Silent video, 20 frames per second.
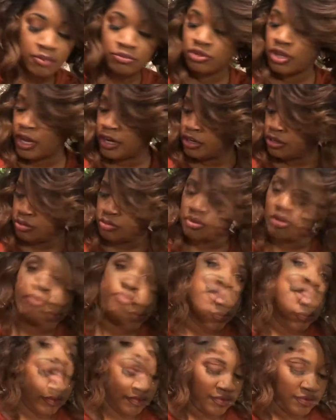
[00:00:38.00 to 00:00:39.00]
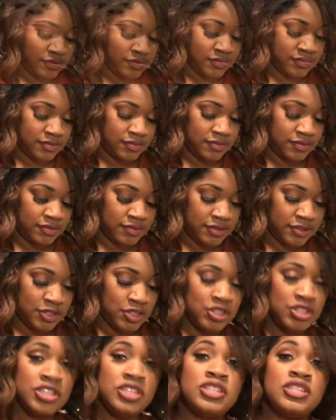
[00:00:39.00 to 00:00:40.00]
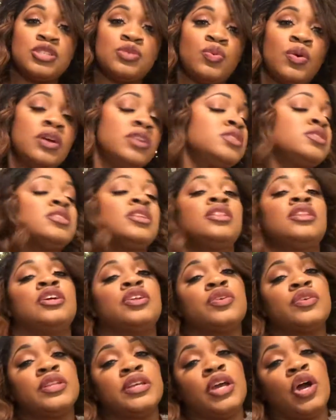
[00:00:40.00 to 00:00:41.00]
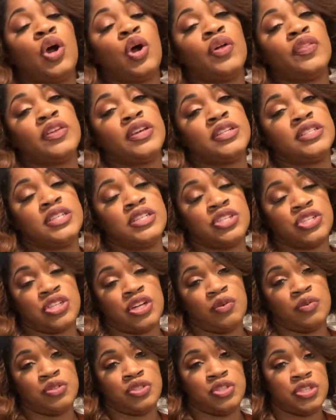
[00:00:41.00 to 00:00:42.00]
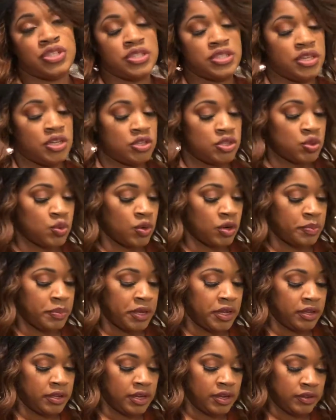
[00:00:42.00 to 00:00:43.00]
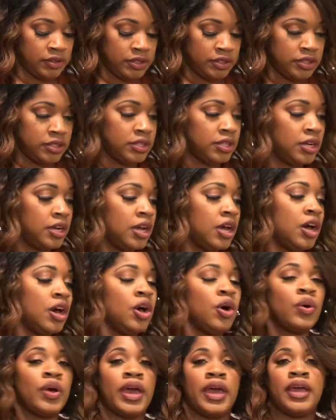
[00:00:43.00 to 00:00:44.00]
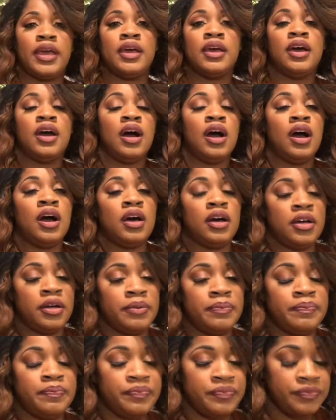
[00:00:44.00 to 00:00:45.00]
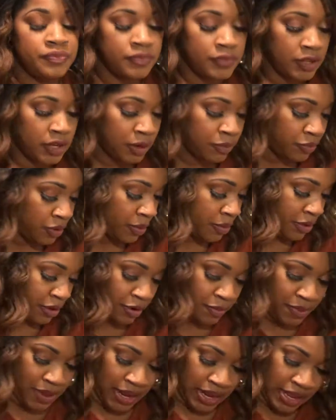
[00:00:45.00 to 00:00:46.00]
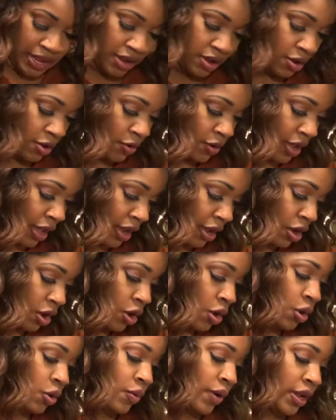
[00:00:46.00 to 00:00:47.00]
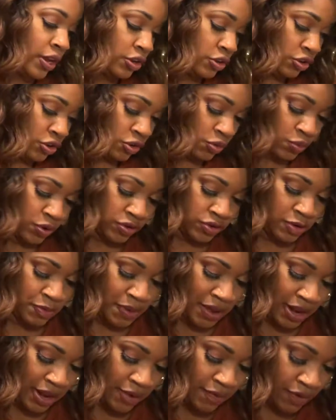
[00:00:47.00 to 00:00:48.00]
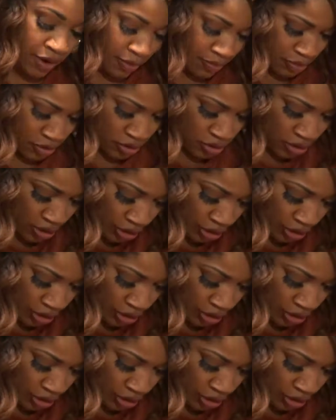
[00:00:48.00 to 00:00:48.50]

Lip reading: I'm trying to do something. She just wants literally all the attention. I wish you could see her squirming down here. Okay, and I'm rubbing your belly. Okay, all right, you just want your belly rubbed.